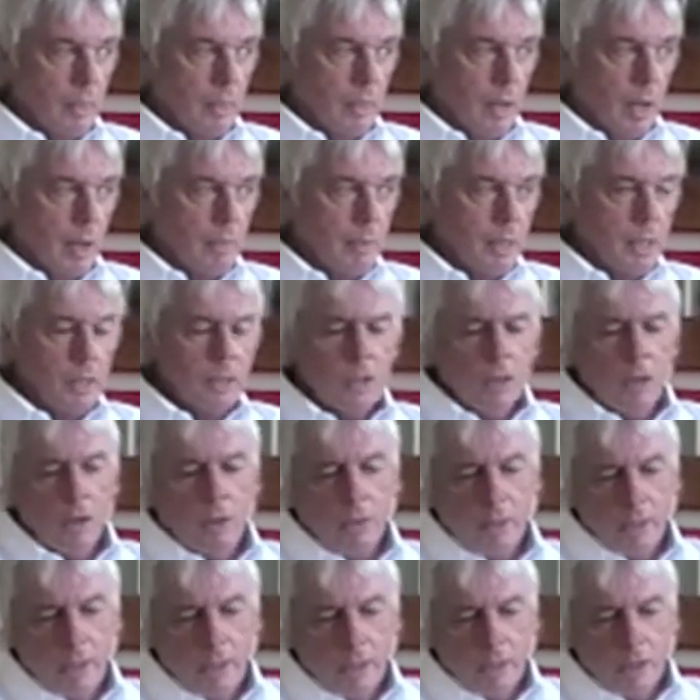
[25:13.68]
I mean, you
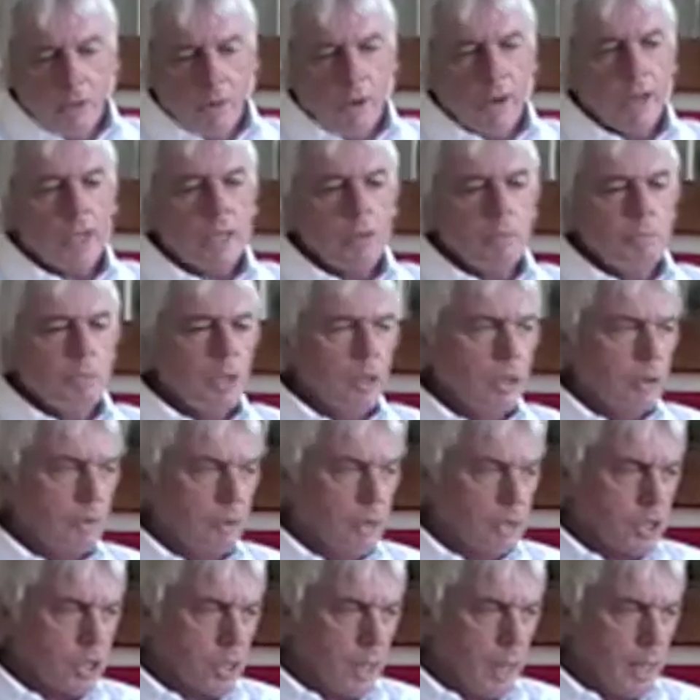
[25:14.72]
know, you're on a
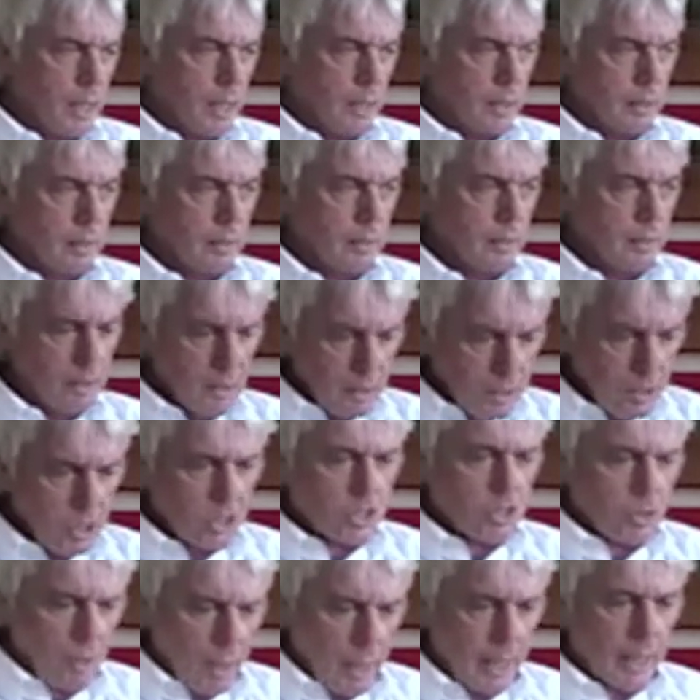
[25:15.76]
computer in China.
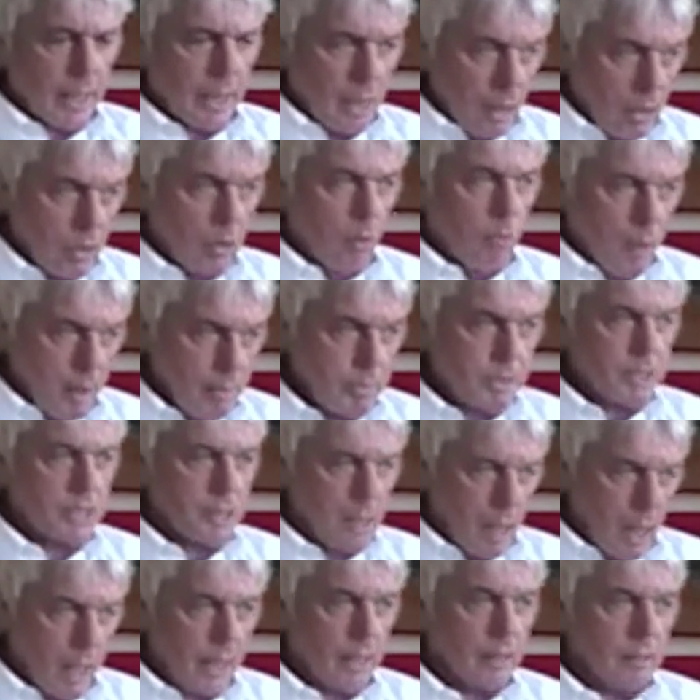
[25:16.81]
You're trying to get on a
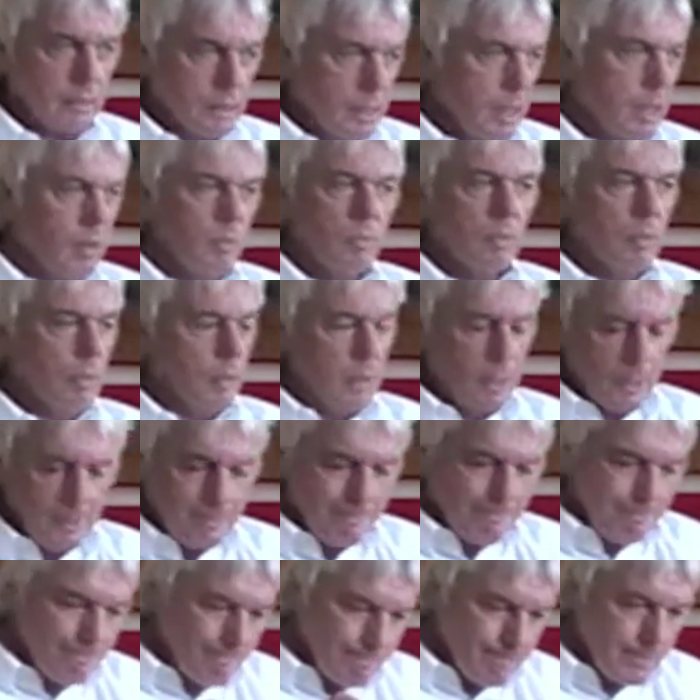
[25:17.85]
website. It
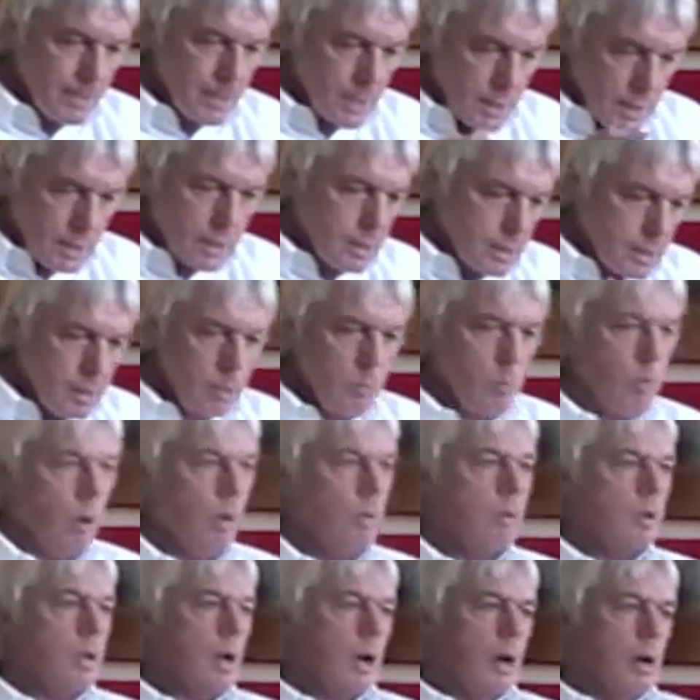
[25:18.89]

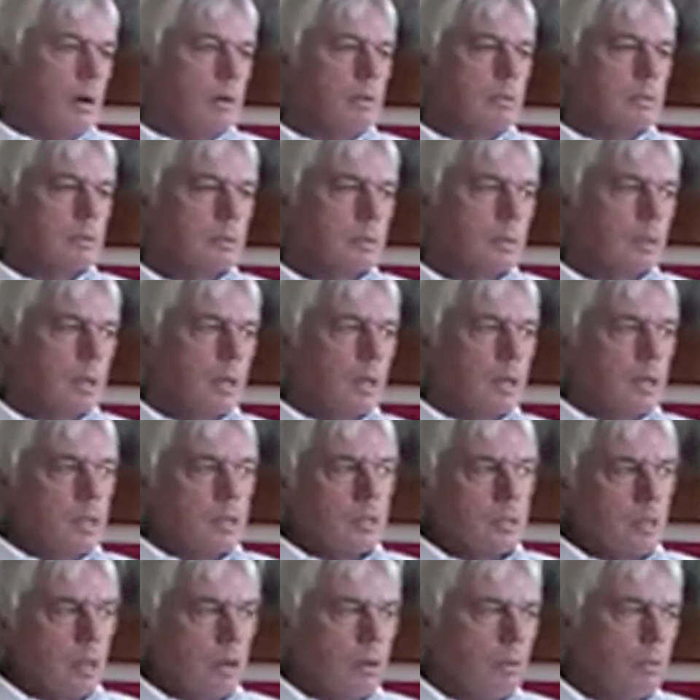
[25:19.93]
won't go.
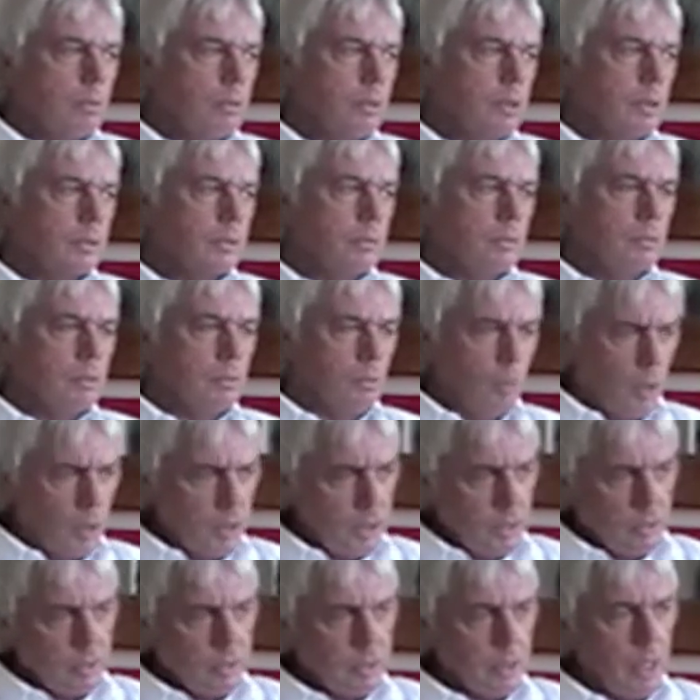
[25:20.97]
So what
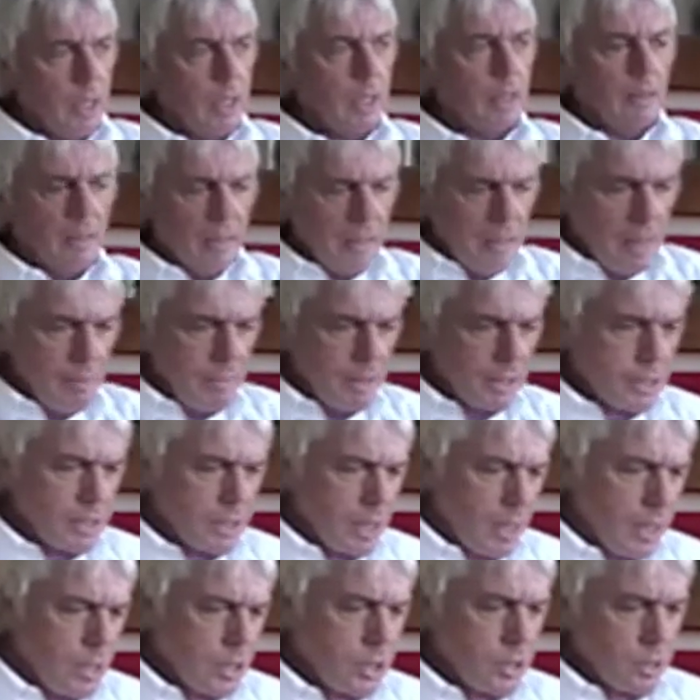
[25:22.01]
do you think?
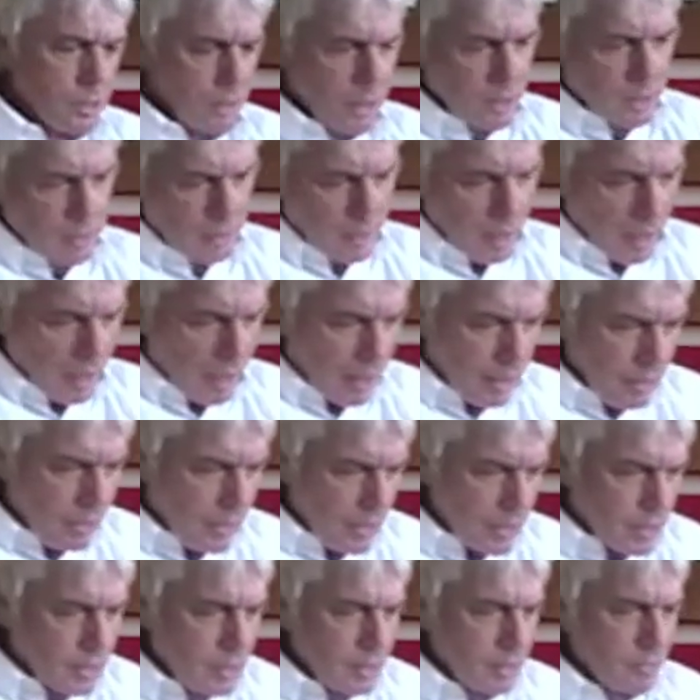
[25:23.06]
Limitation.
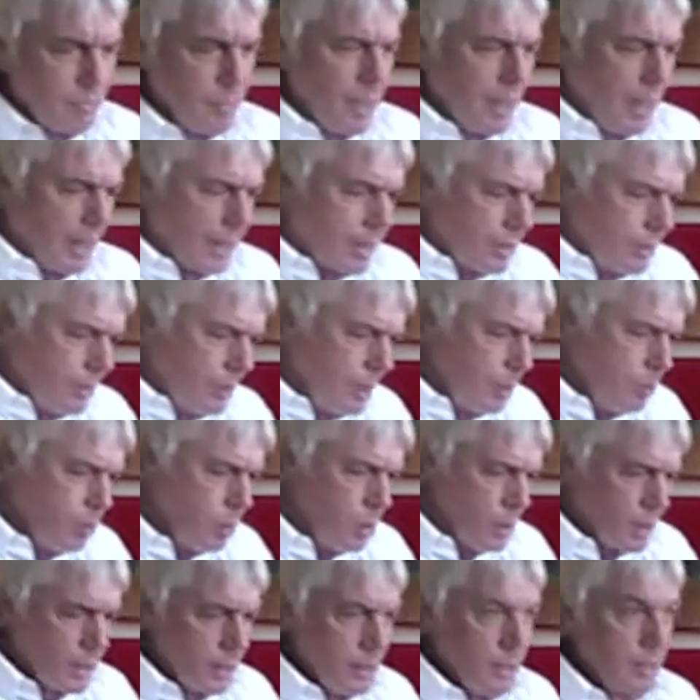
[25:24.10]
This is me. I can only
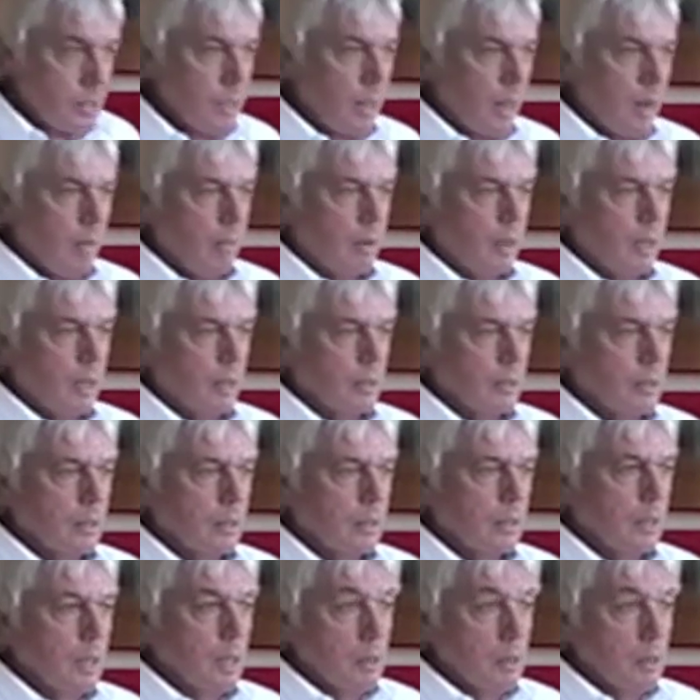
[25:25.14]
work in this area. Yeah.